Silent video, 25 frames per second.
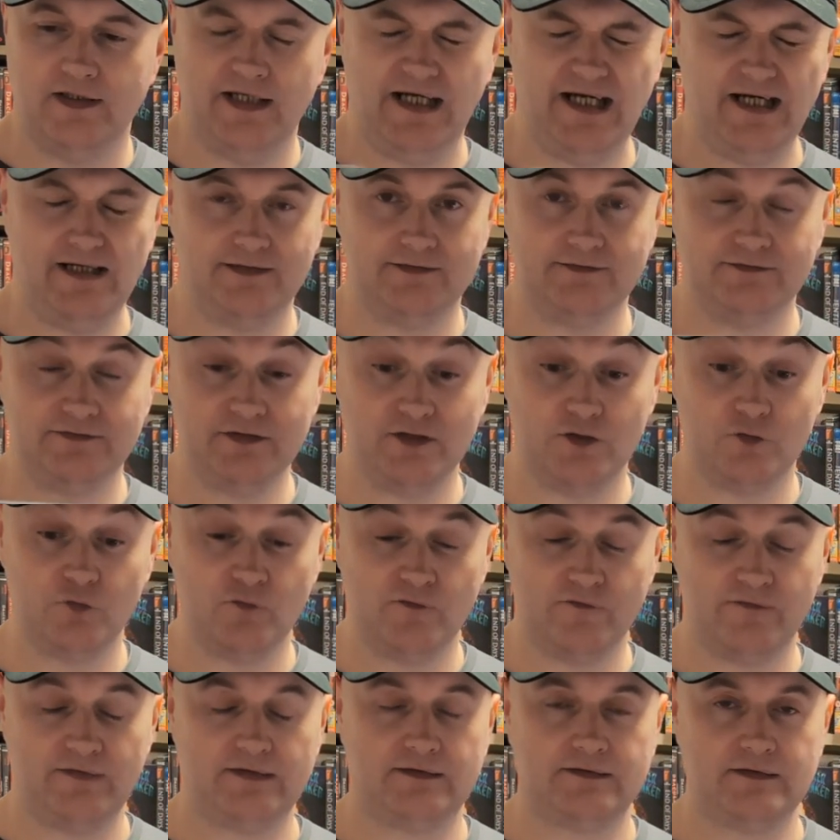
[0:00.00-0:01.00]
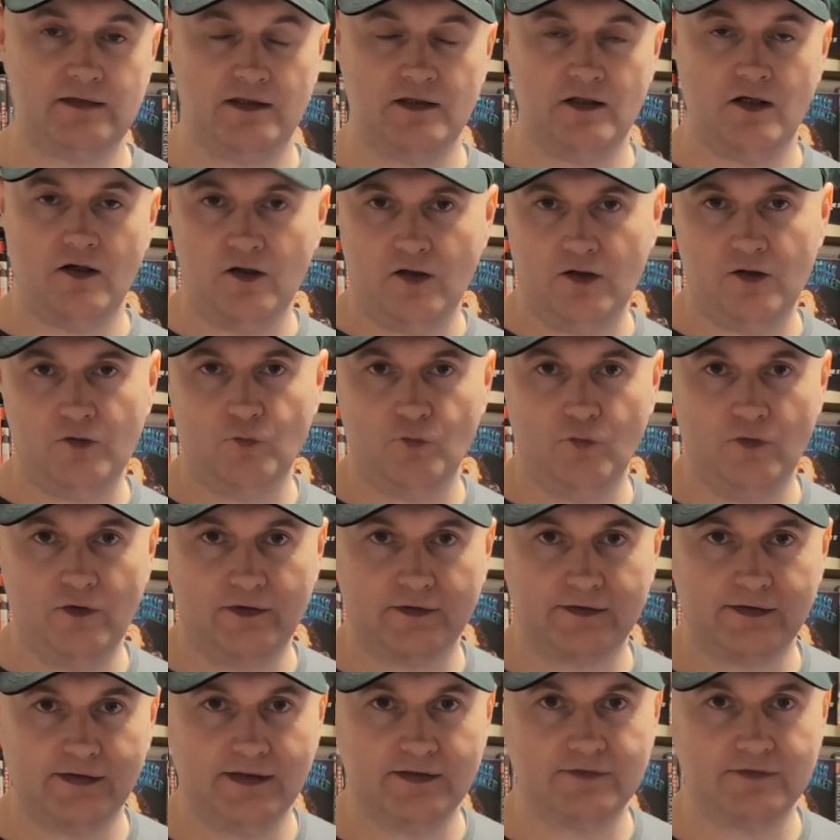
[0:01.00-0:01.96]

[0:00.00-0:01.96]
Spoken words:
And, you know, with that kind of artwork,